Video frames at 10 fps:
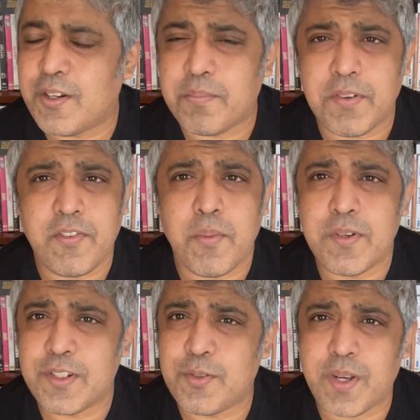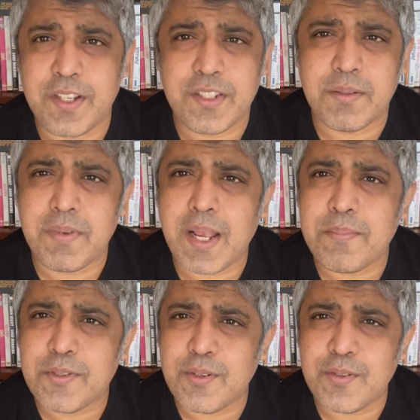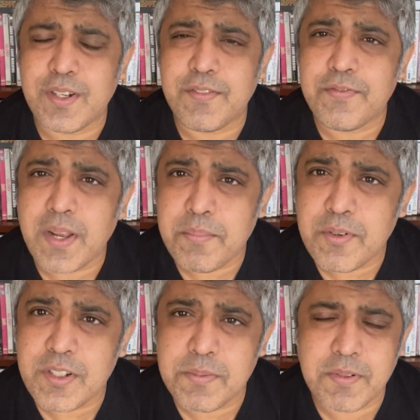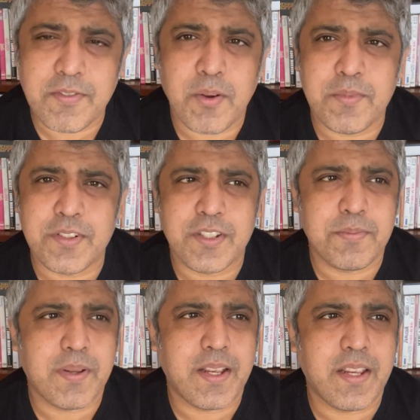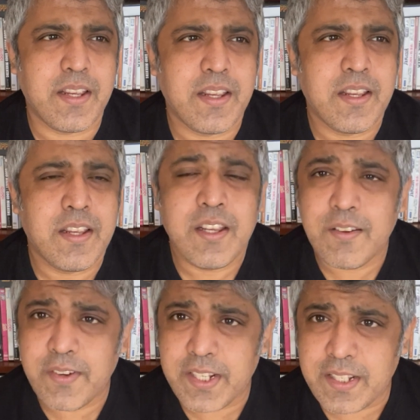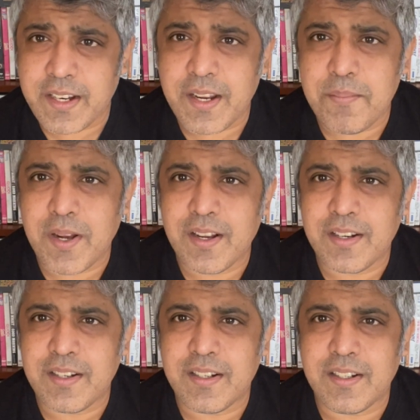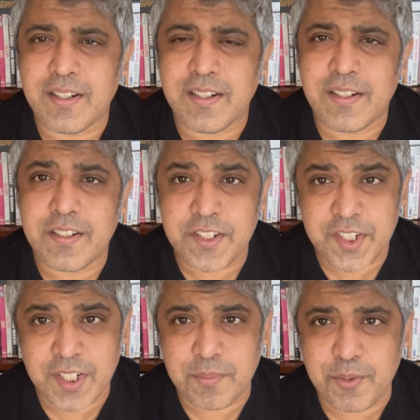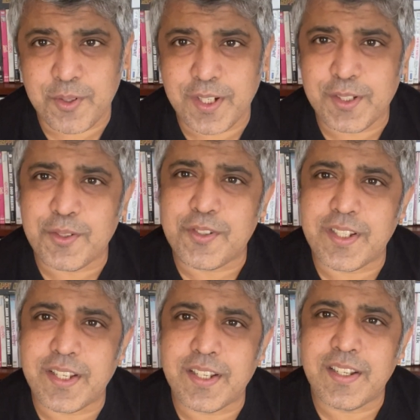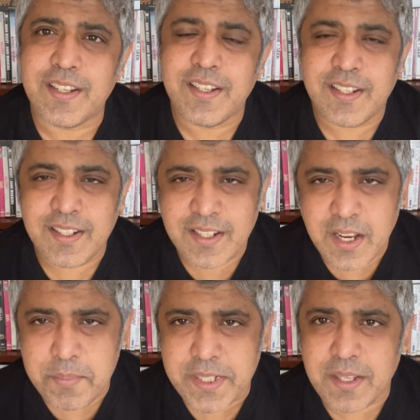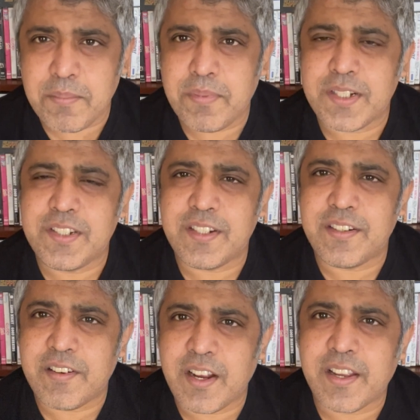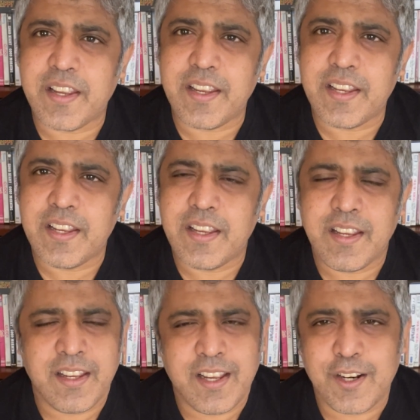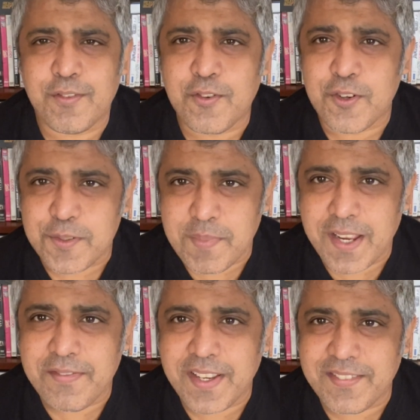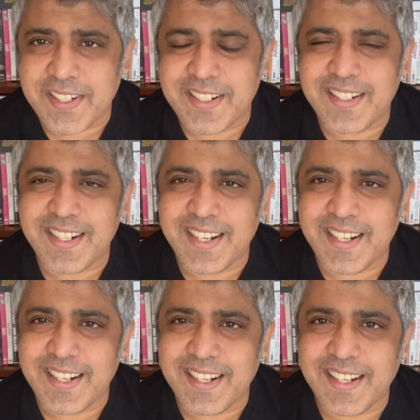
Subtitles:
Performance-wise, some absolutely fabulous performances by Wahida Rahman, Rishi Kapoor, Neetu Singh, Amitabh Bachchan, Rakhi, and of course my favorite in